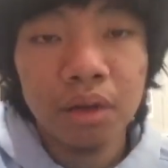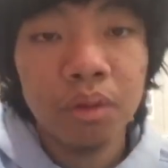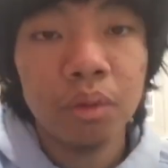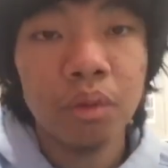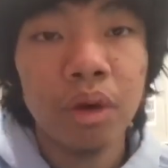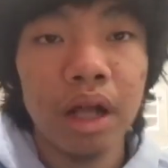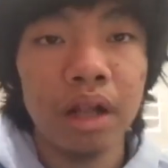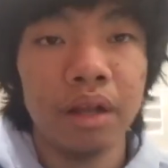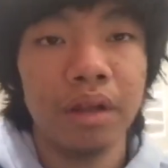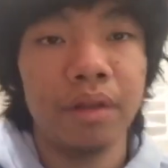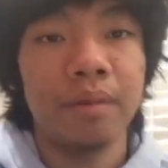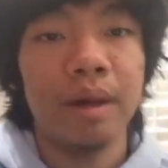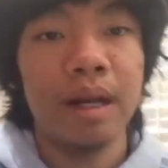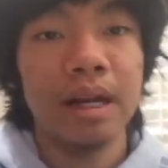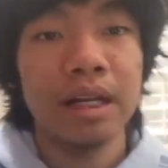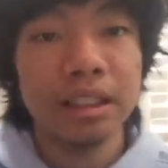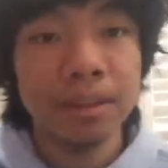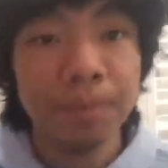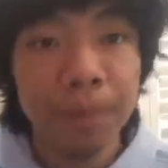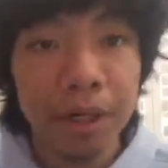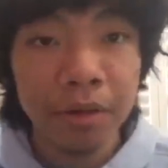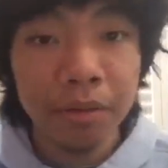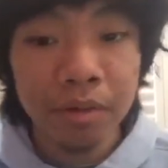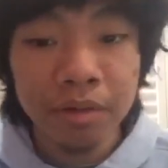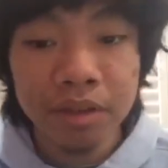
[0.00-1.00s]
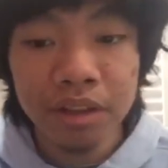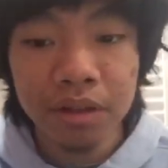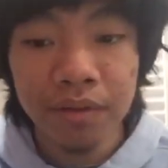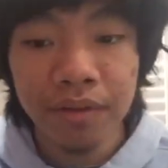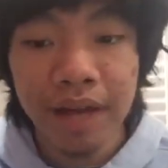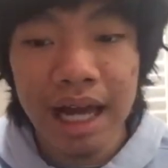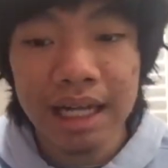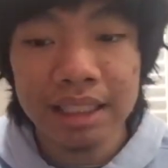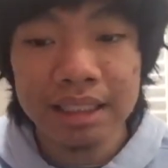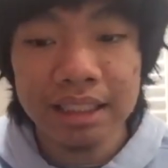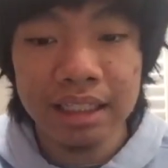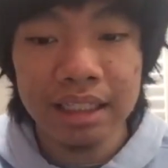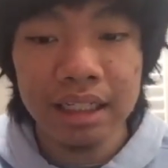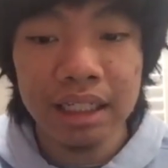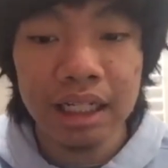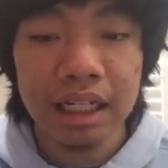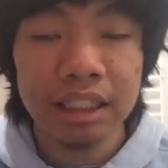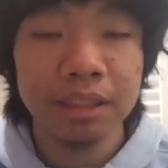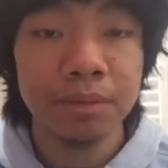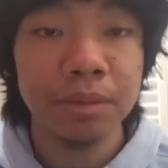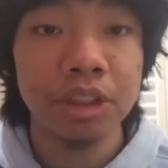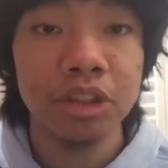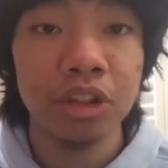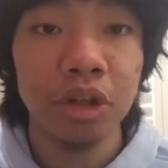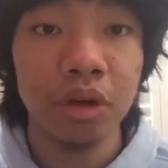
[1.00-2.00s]
Well, an experimental vaccine
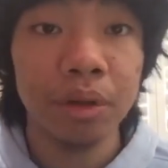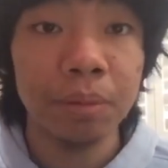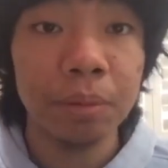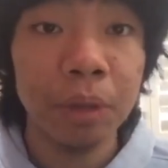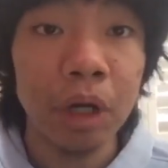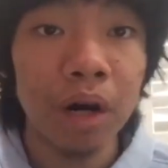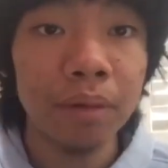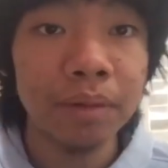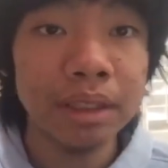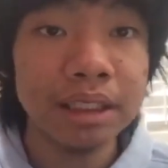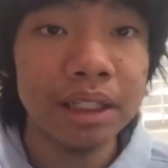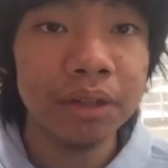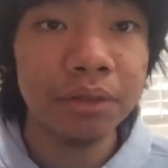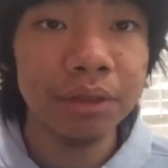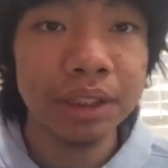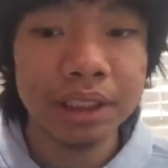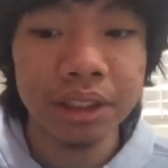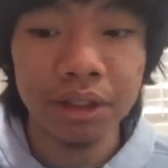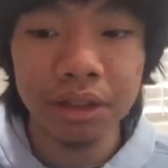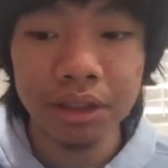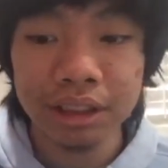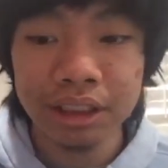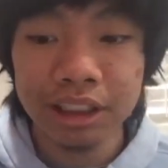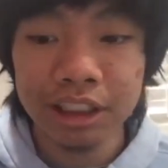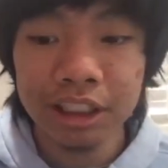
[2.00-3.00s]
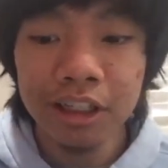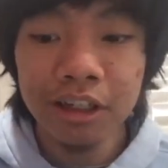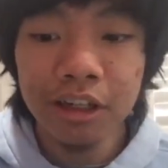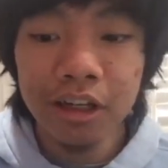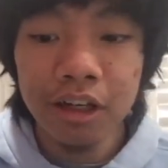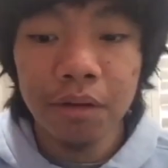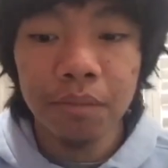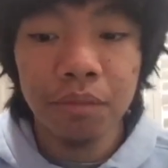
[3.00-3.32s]
has been showing promising results,